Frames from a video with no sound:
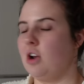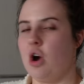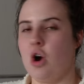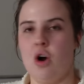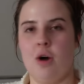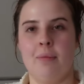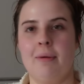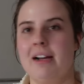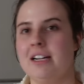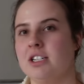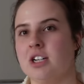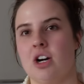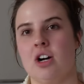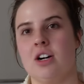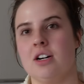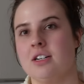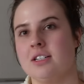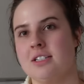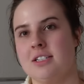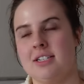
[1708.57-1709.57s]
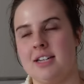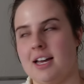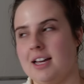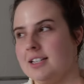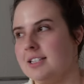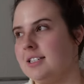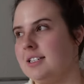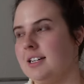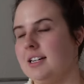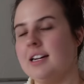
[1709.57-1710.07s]
all my dogs
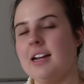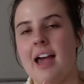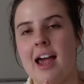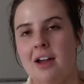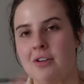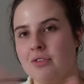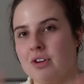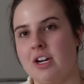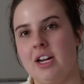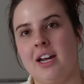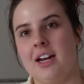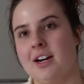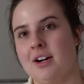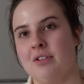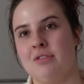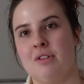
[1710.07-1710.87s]
tested every year